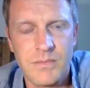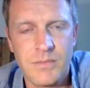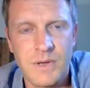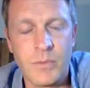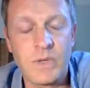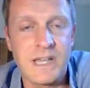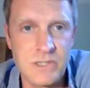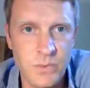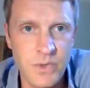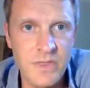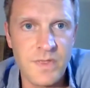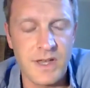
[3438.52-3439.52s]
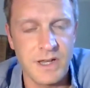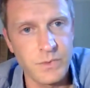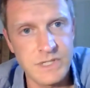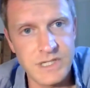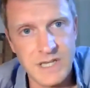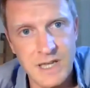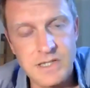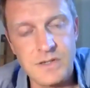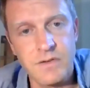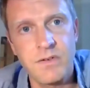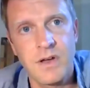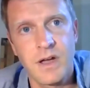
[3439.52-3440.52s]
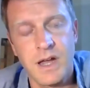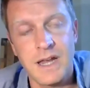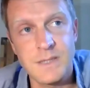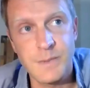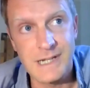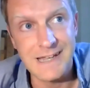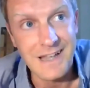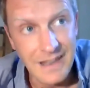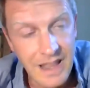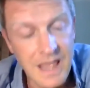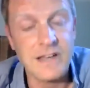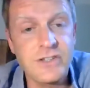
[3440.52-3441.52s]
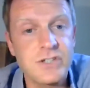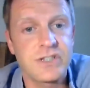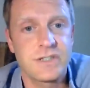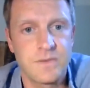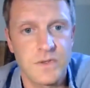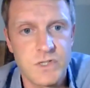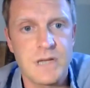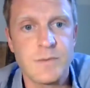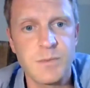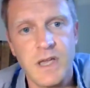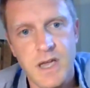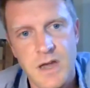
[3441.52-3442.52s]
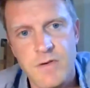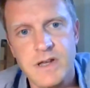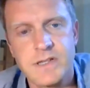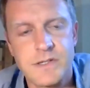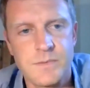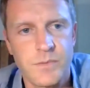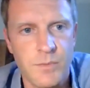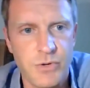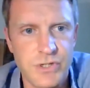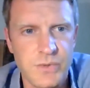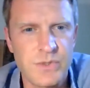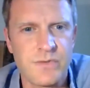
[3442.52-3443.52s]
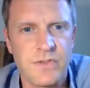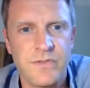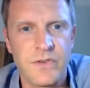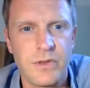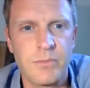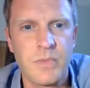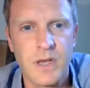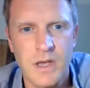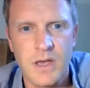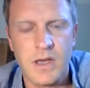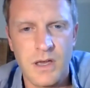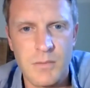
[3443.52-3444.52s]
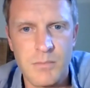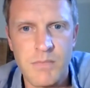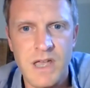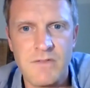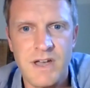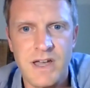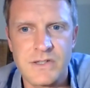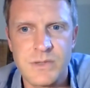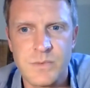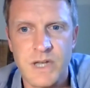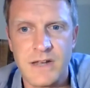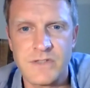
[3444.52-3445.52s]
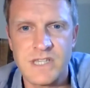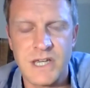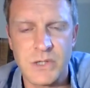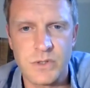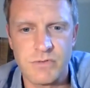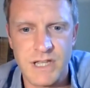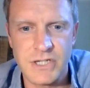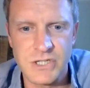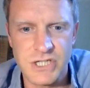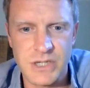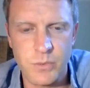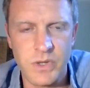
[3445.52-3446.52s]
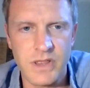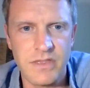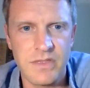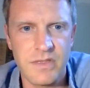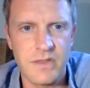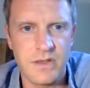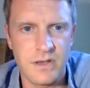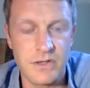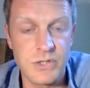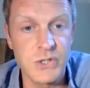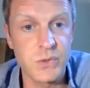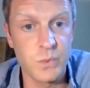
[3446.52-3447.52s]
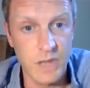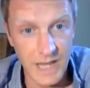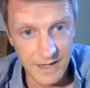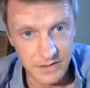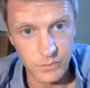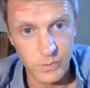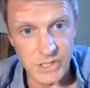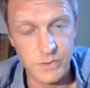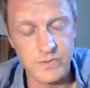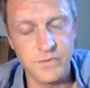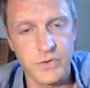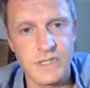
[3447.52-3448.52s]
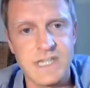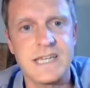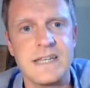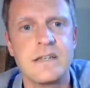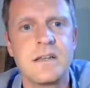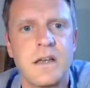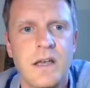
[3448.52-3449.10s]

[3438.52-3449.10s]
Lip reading: Yeah, so with that, it was a case of, it's been alleged that James B. Harris, the producer of the film, may have had some kind of sexual relationship with Sue Lyon when she was 14.